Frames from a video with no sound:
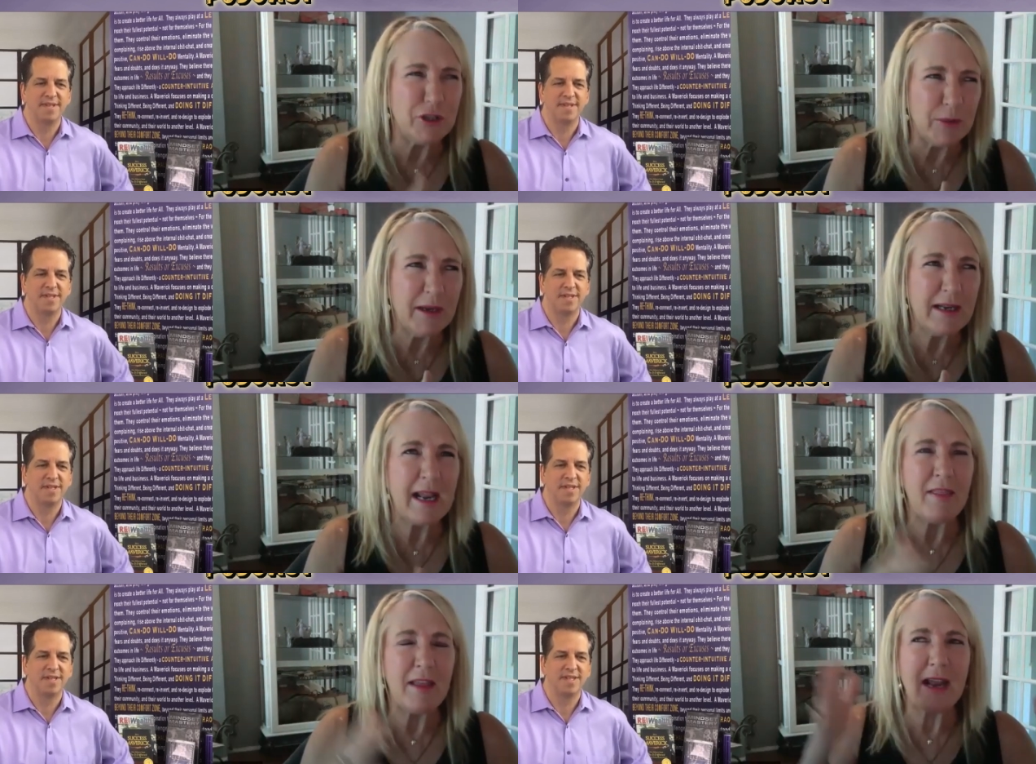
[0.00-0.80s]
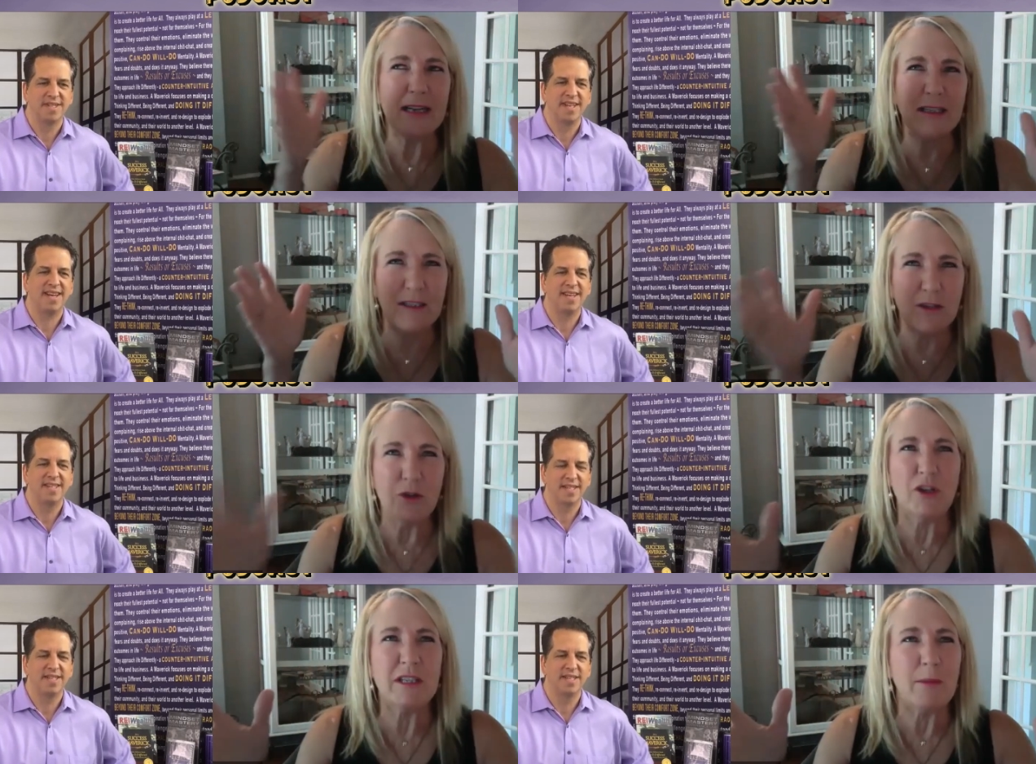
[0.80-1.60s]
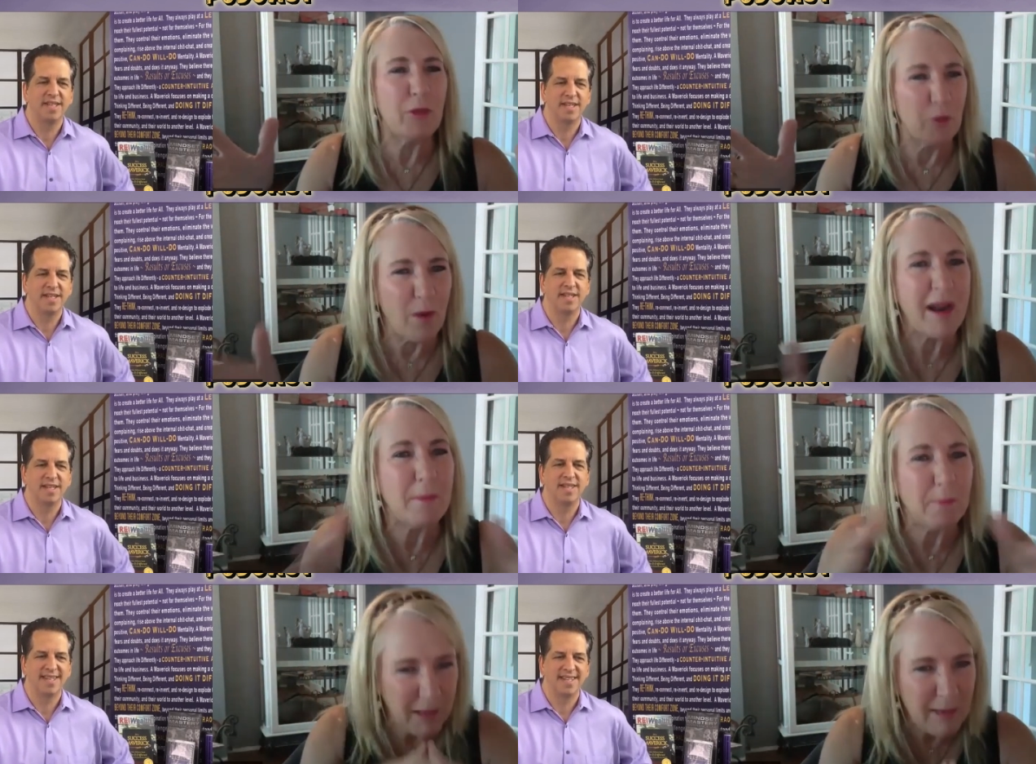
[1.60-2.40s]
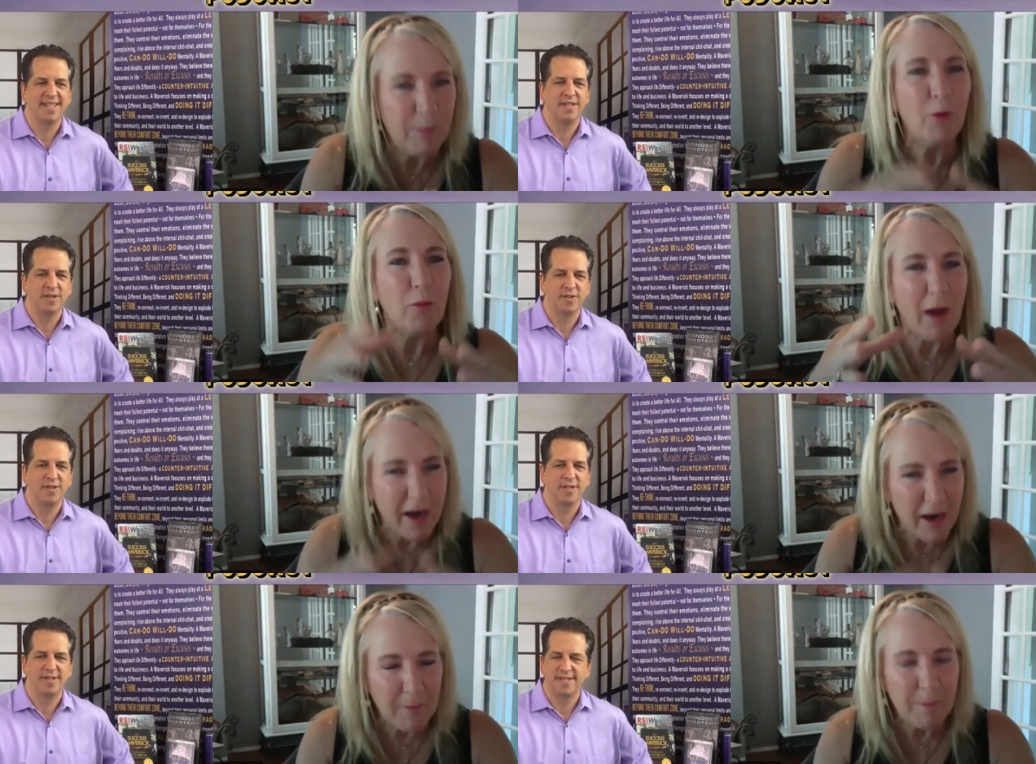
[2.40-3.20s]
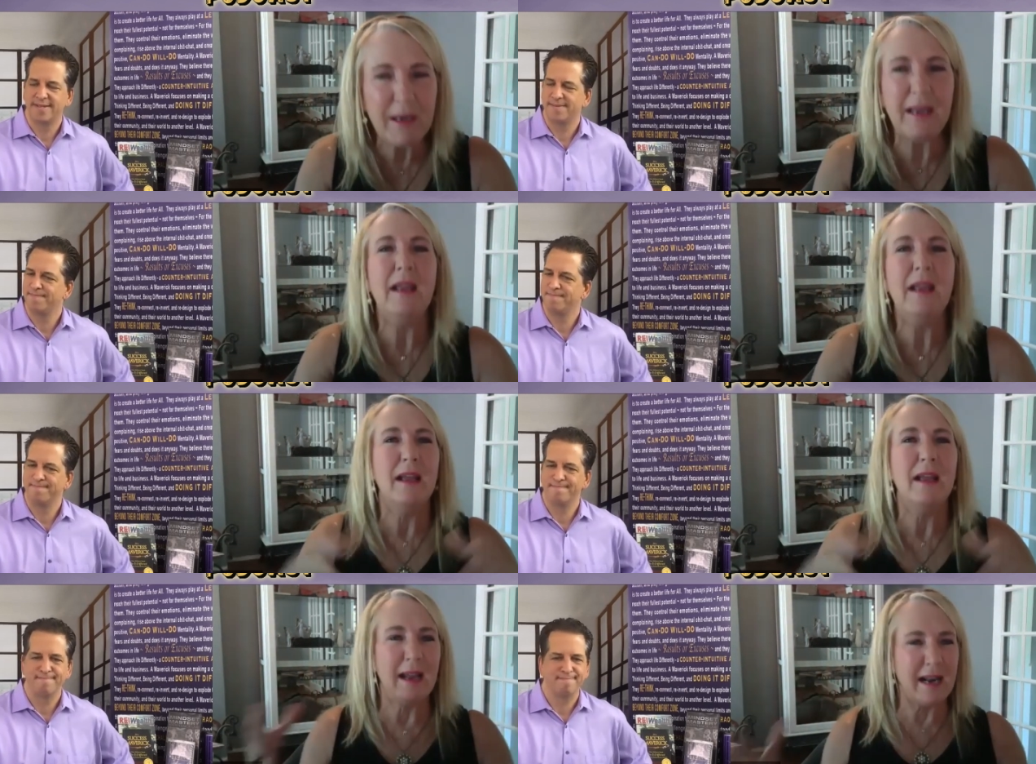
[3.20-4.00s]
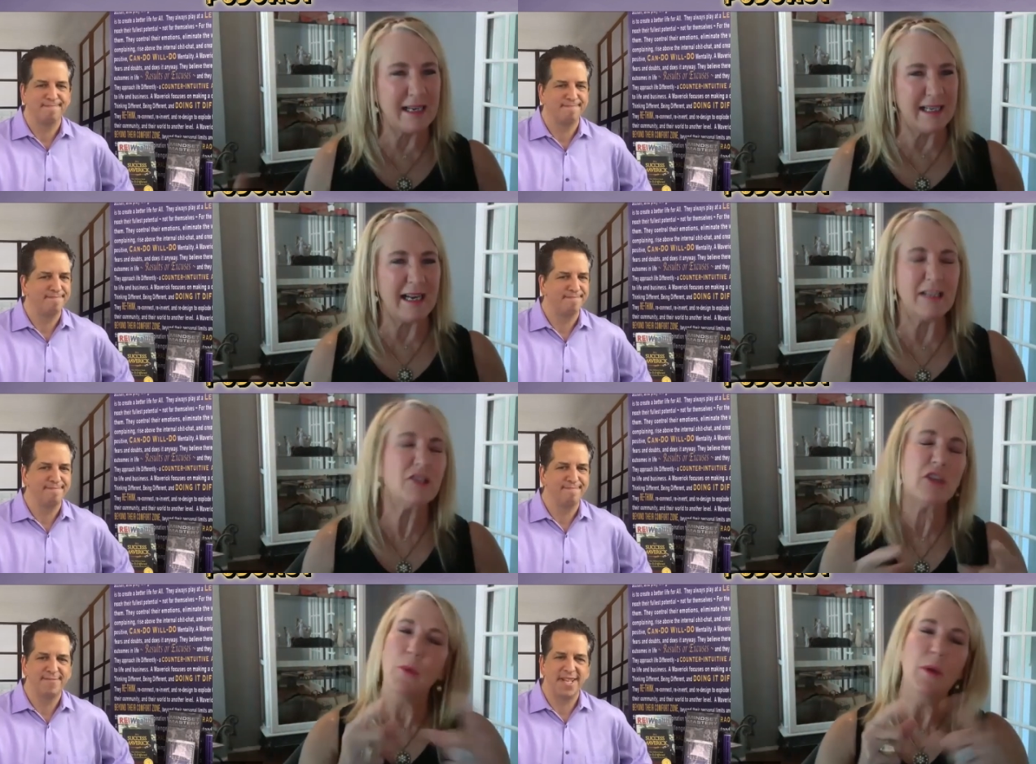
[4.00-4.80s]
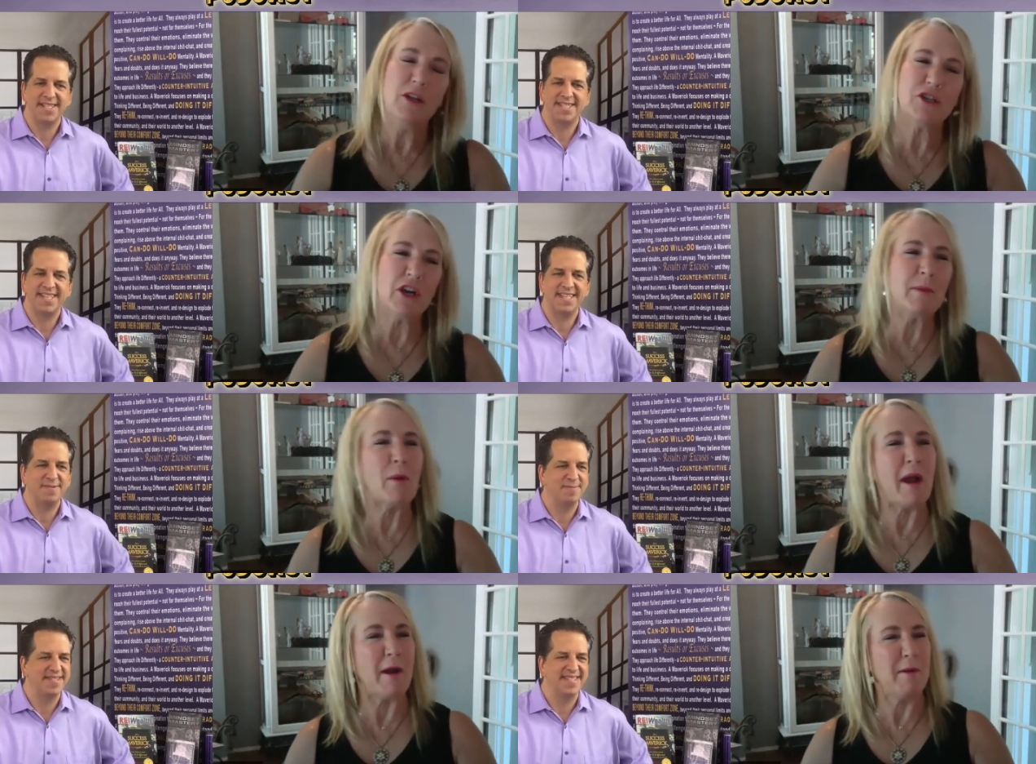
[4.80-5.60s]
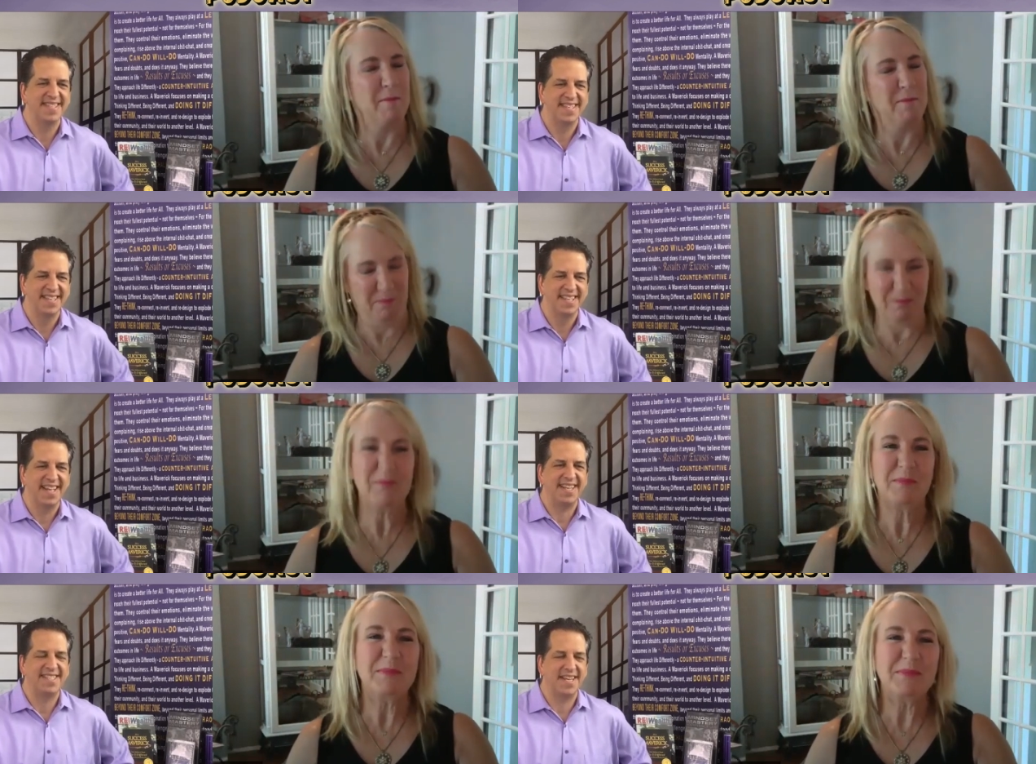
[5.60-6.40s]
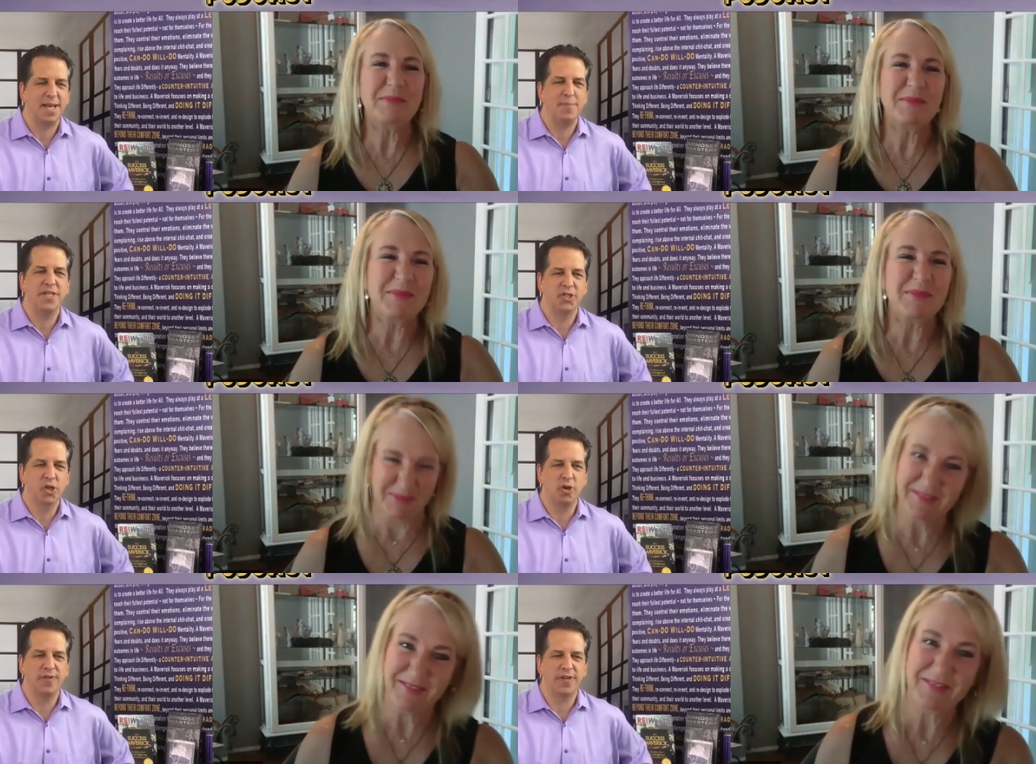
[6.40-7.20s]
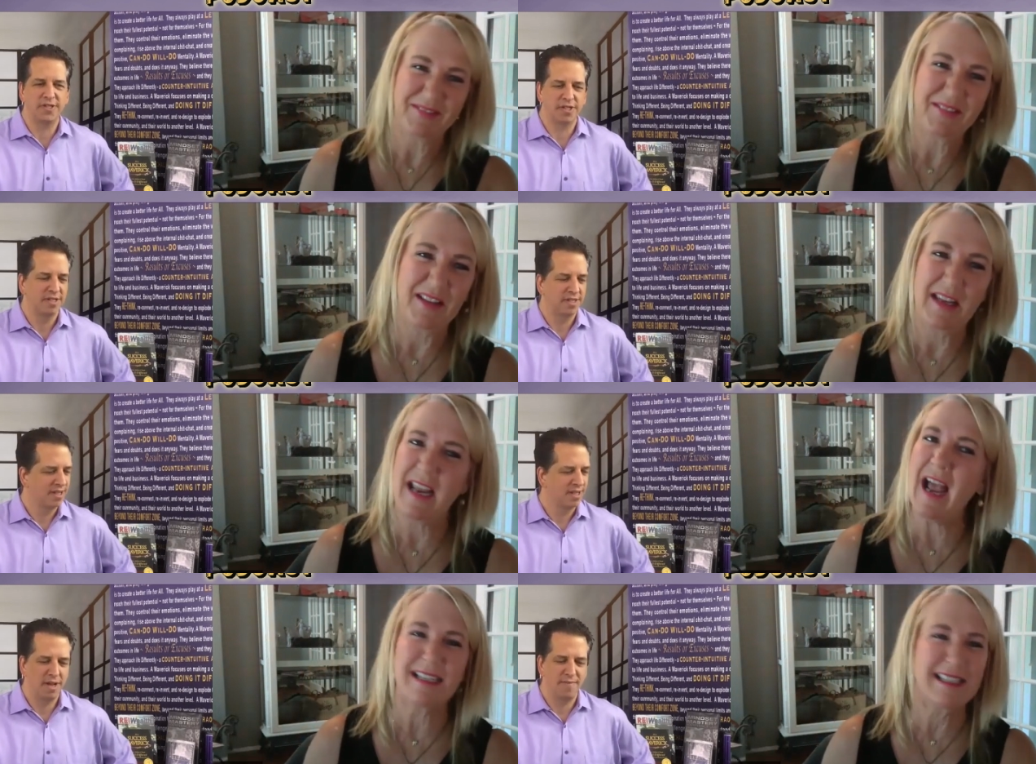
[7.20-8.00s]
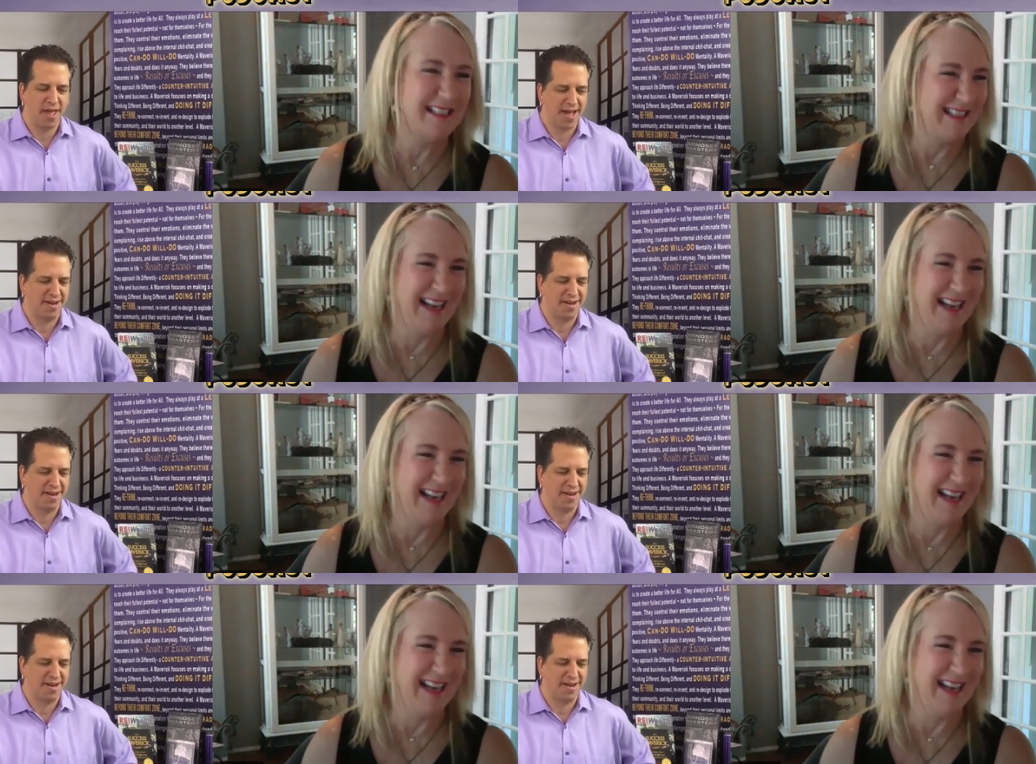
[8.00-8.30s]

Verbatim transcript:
Speaker 1: do it and then i hooked up with the right people right company and i did it so jerry yep. Maguire
Speaker 2: that's it him and his goldfish yes